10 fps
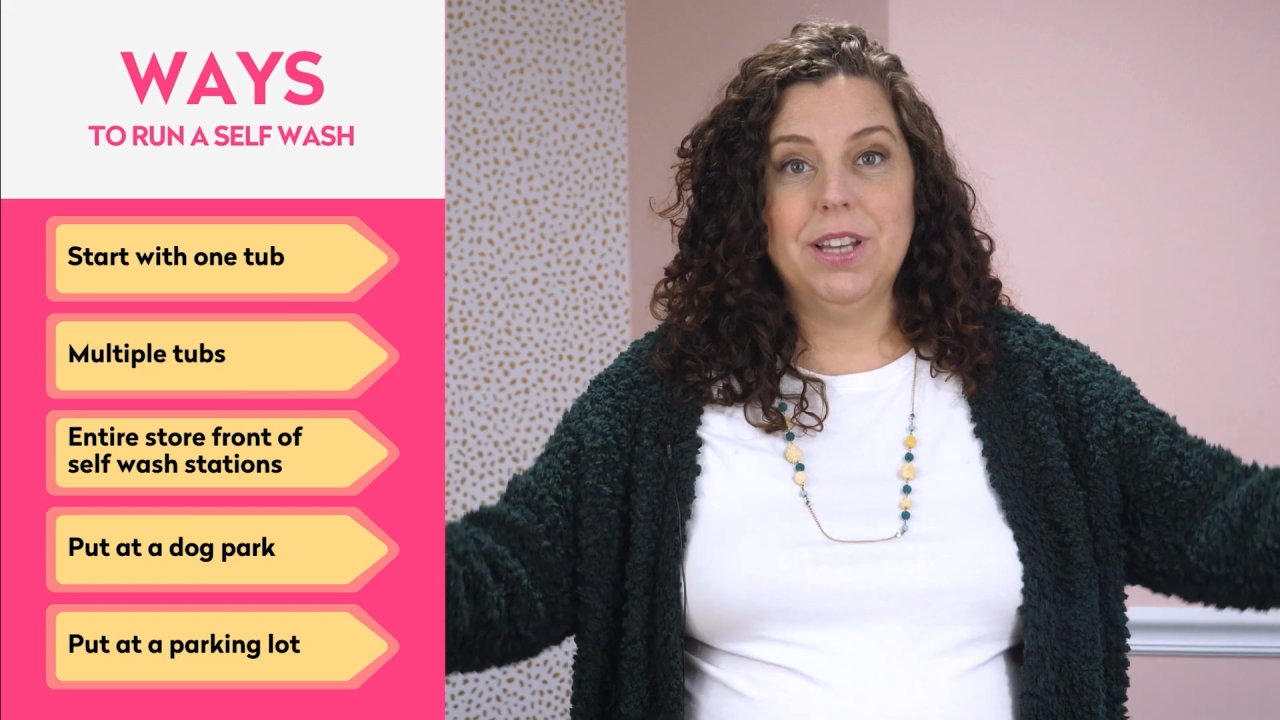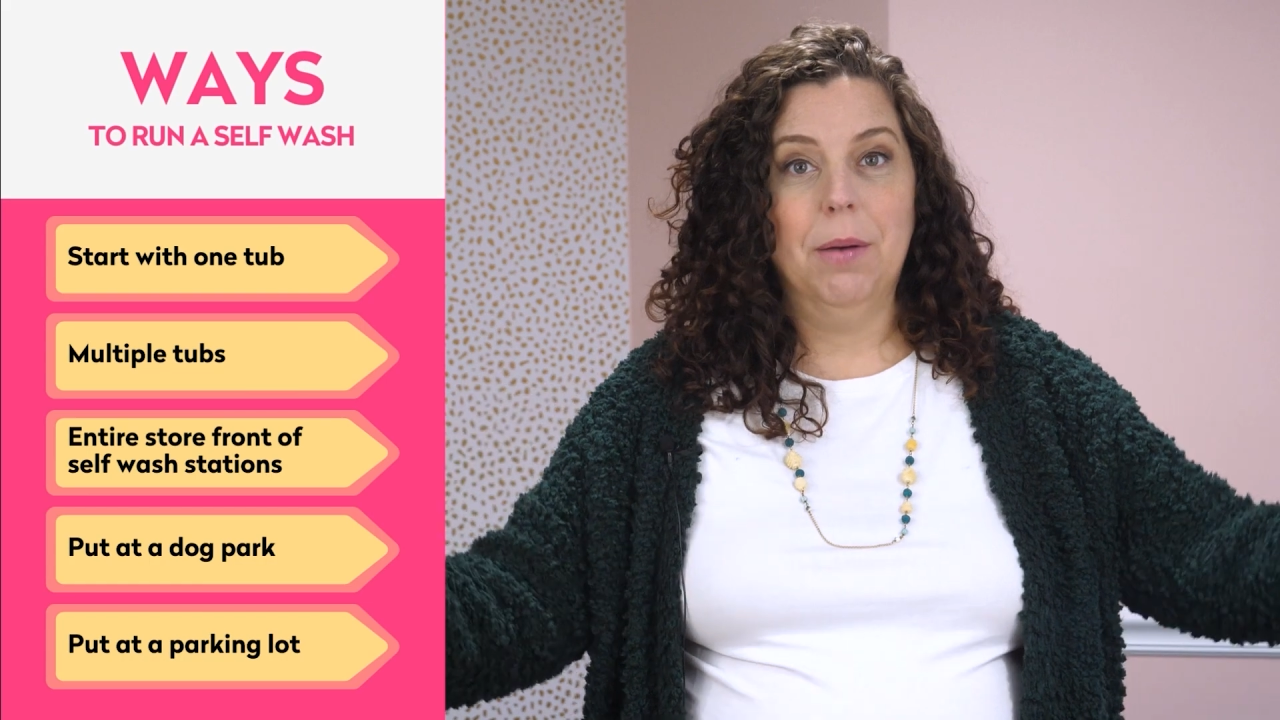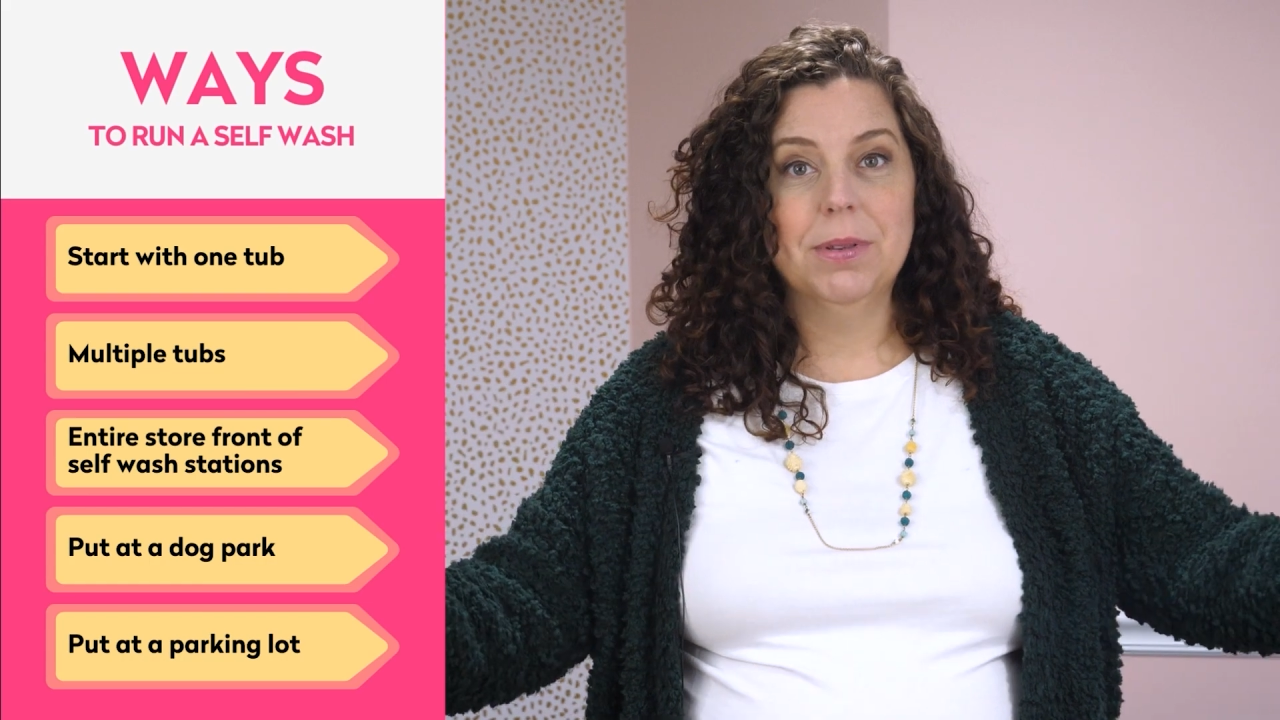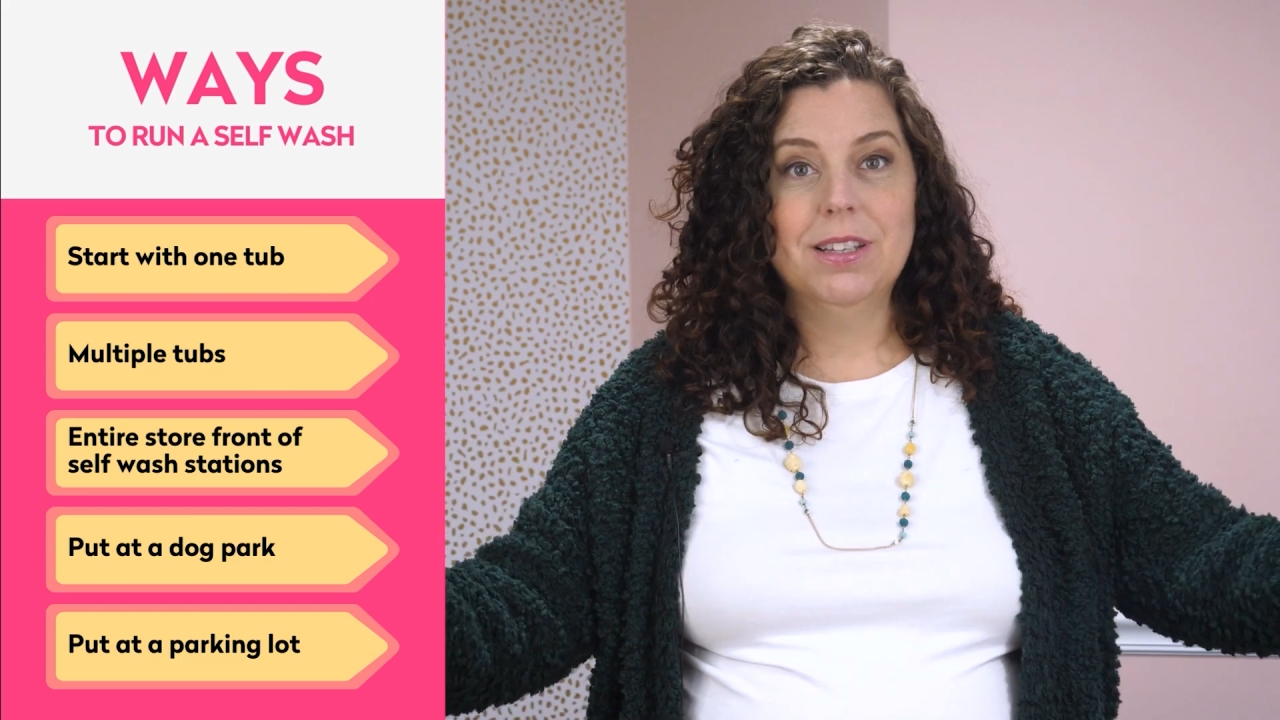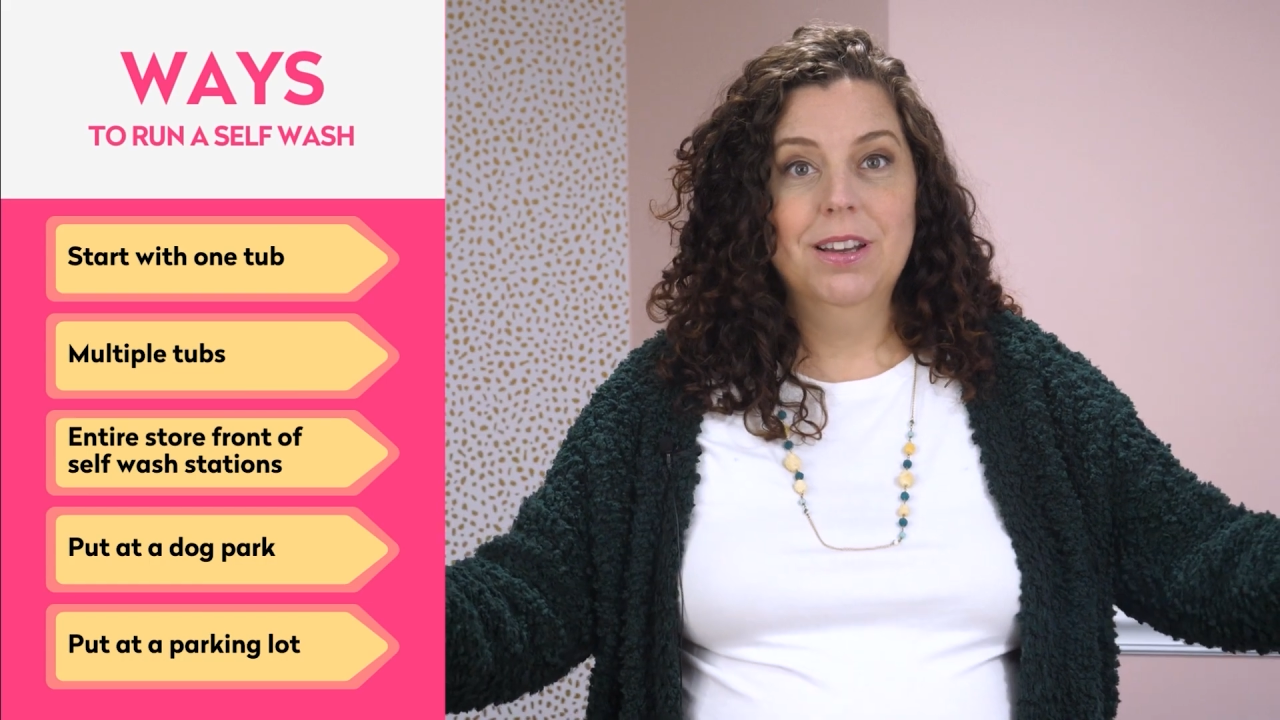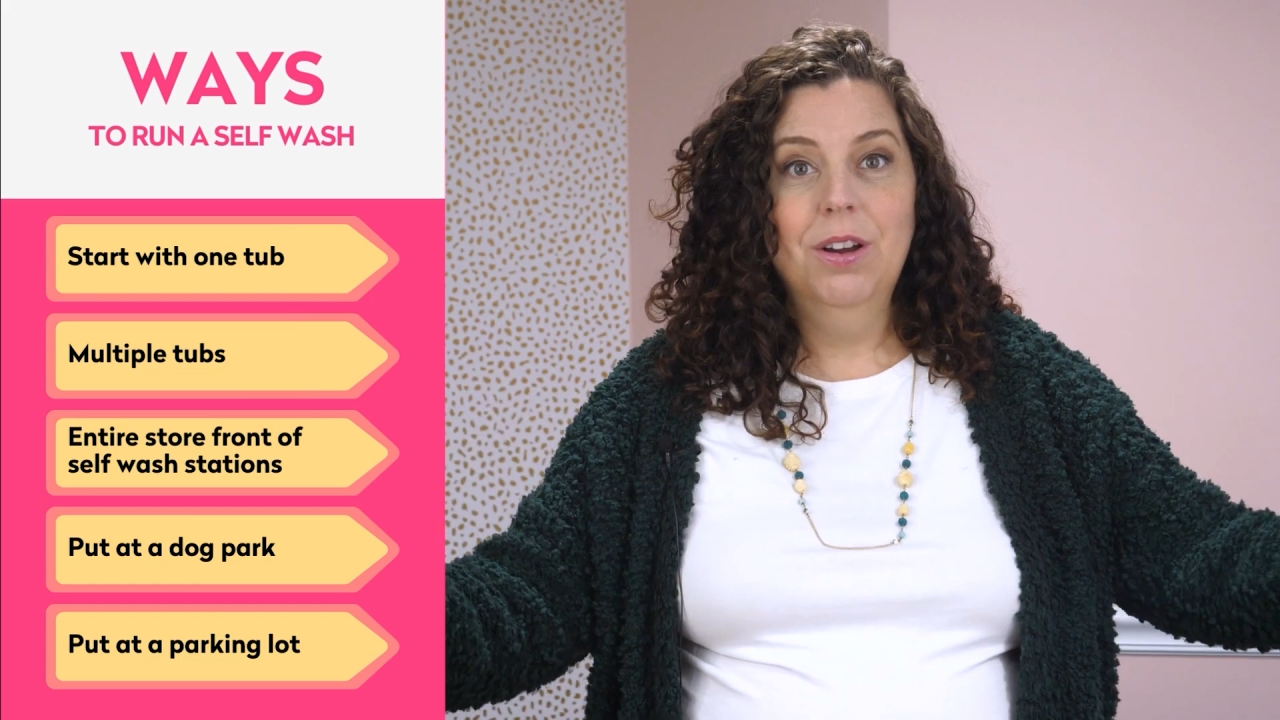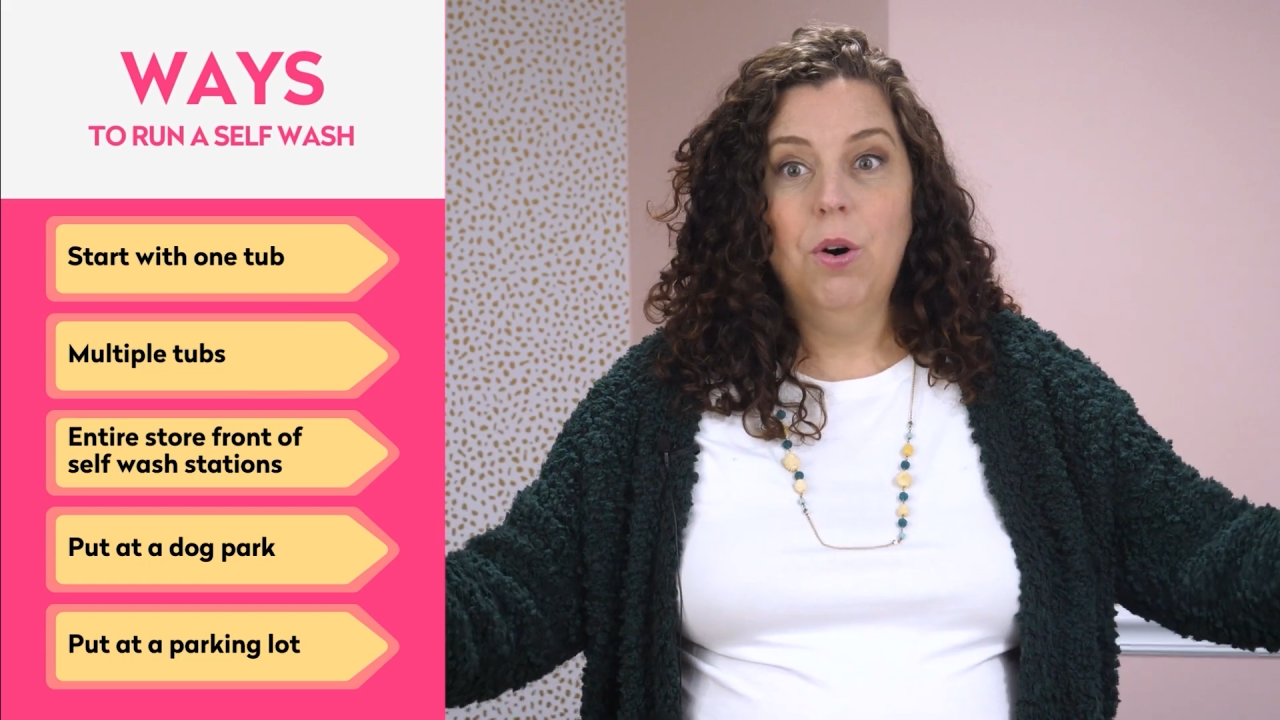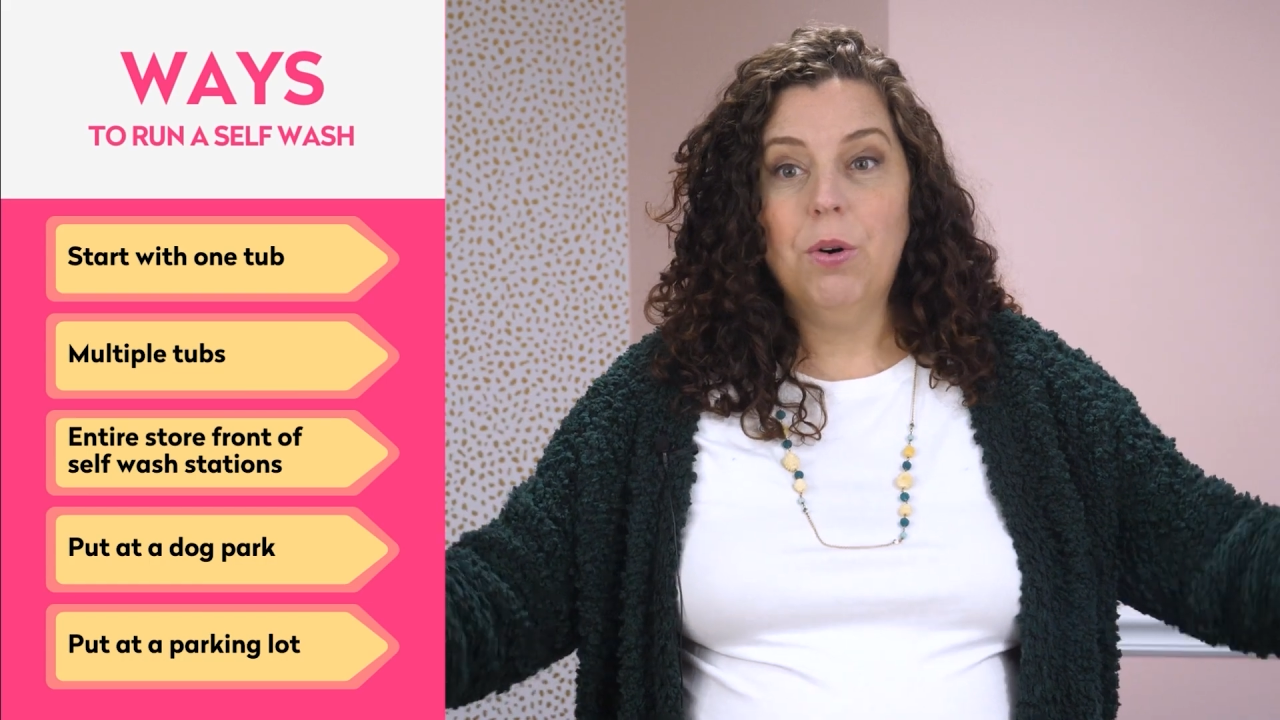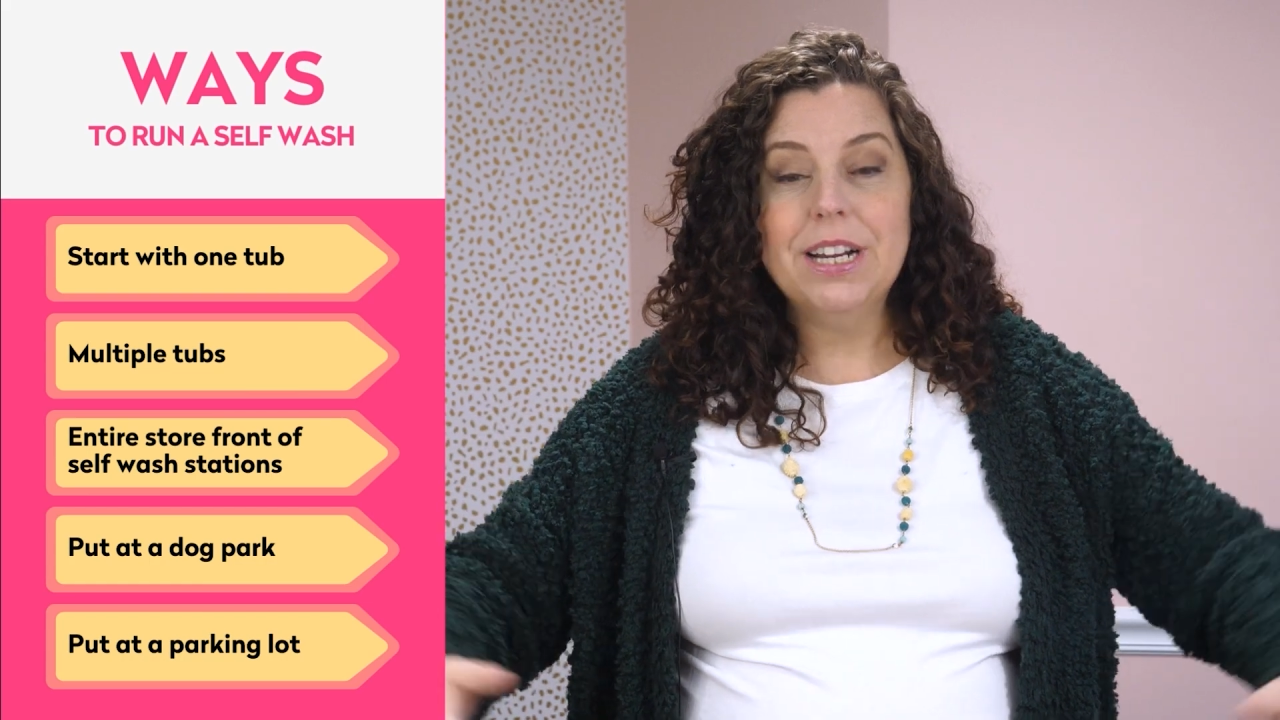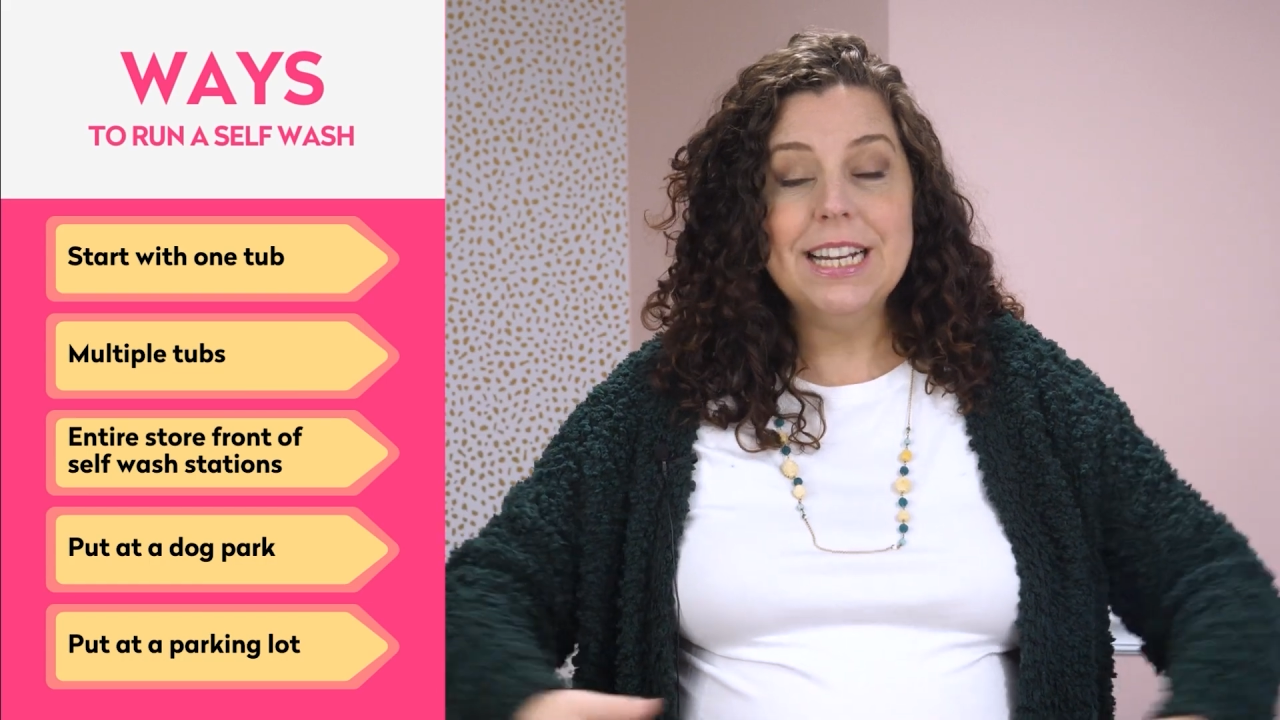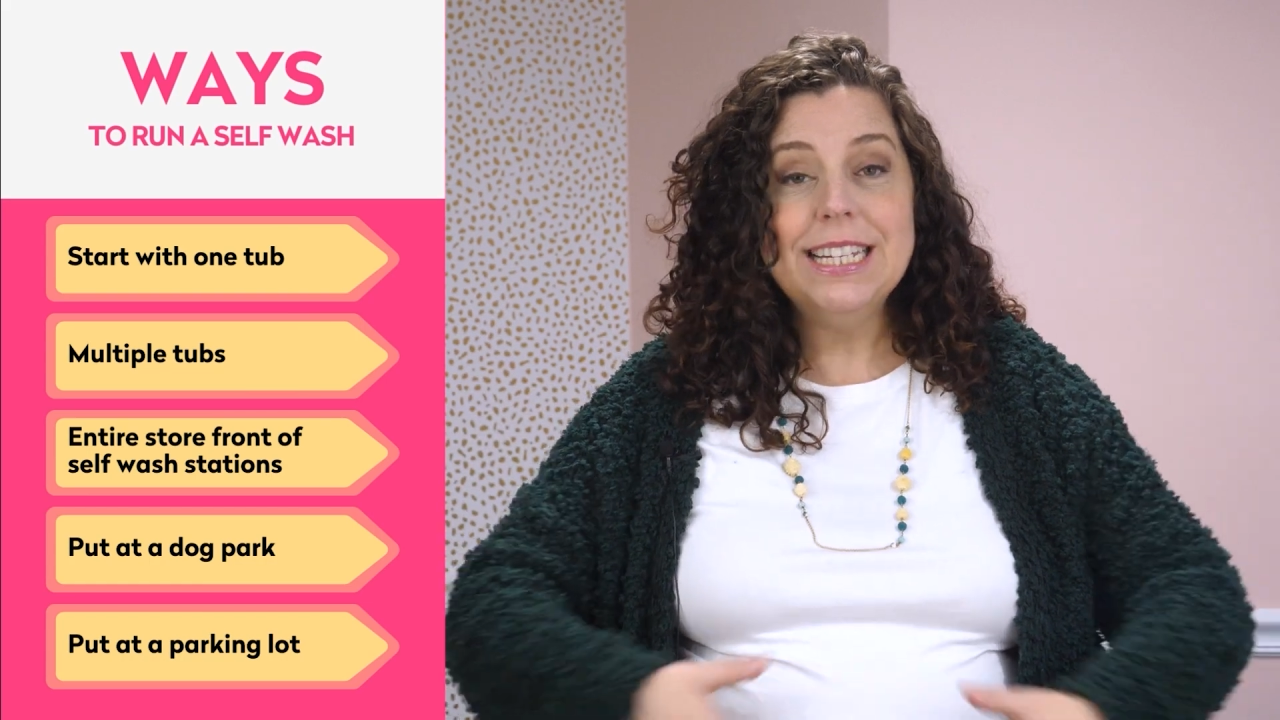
tubs or an